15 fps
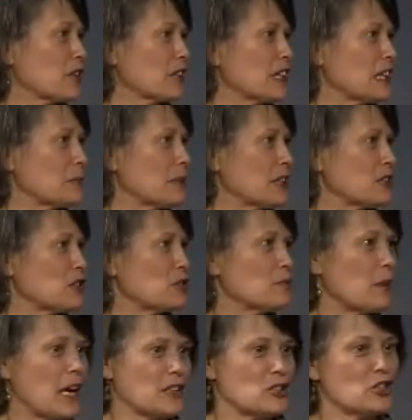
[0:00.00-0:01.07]
a little bit too
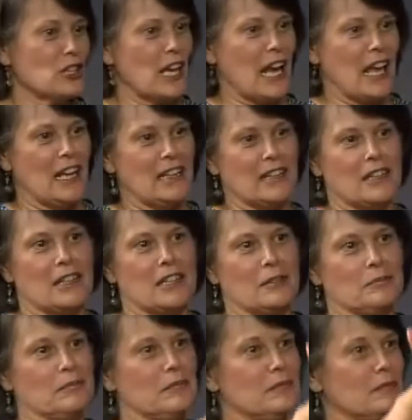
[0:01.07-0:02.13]
much and the